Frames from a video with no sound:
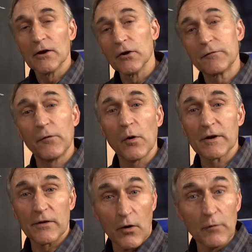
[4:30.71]
Look
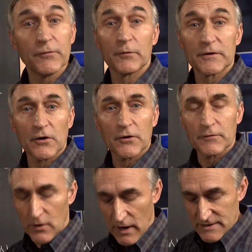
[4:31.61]
forward to the hopeful return
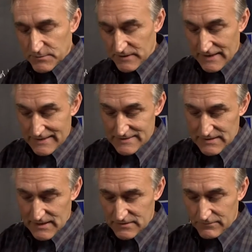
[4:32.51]
of Christ, but then he
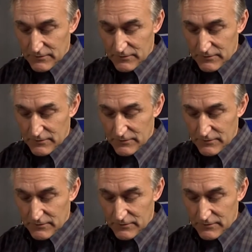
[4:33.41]
says in